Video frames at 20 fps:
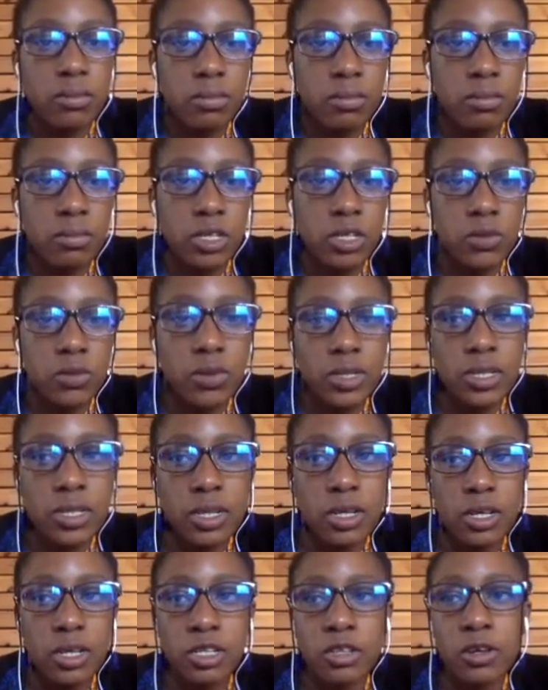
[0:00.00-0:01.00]
Just one
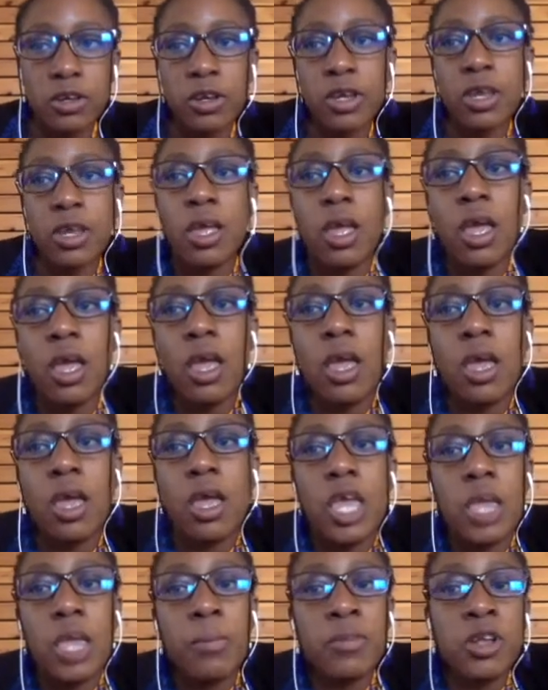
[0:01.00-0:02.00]
second, sorry.
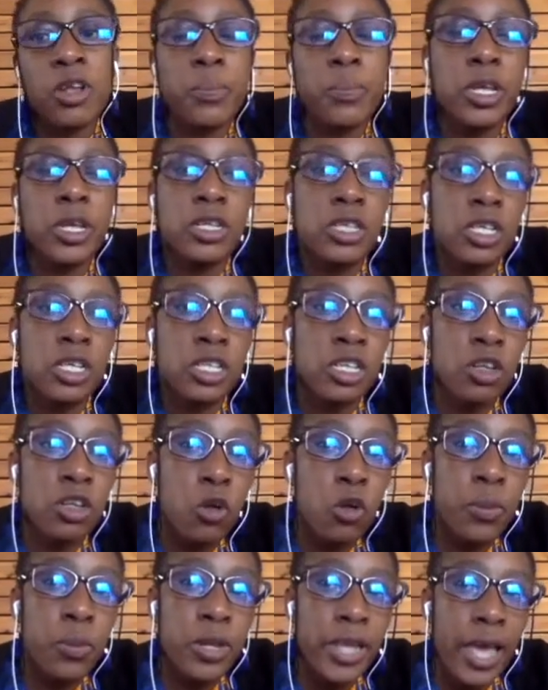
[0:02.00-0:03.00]
Immunopaedia is an
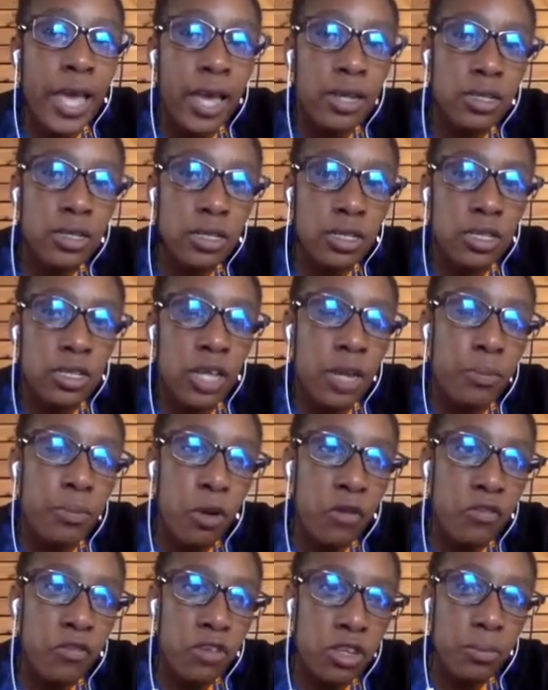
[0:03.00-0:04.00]
open access
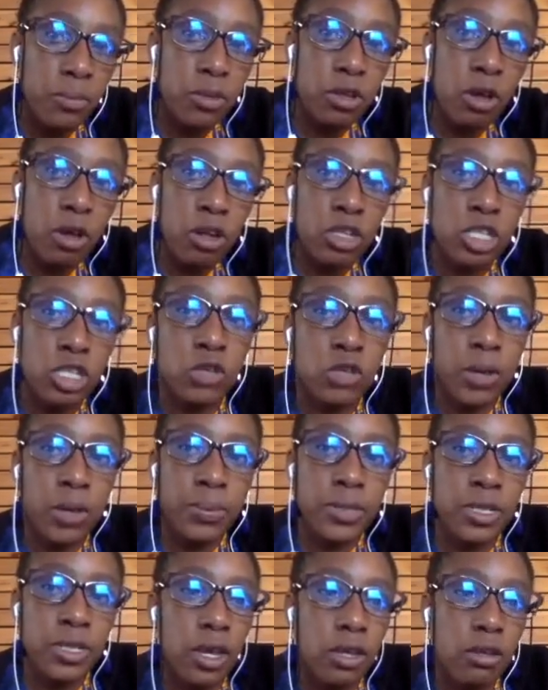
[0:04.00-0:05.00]
nonprofit immunology
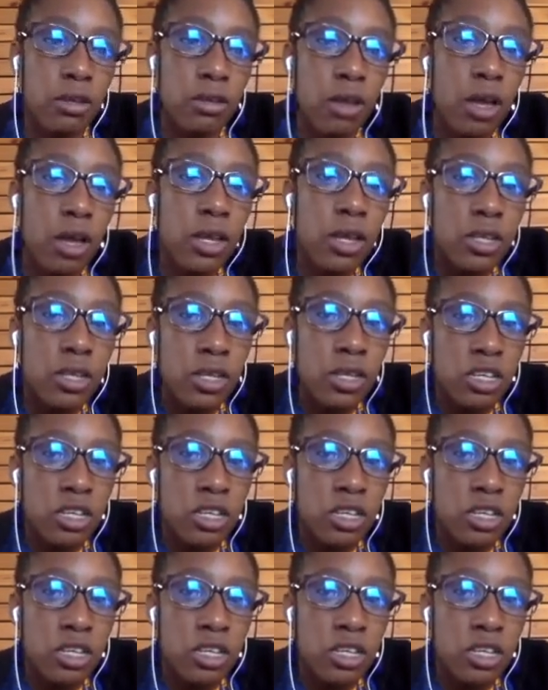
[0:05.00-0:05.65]
website targeted at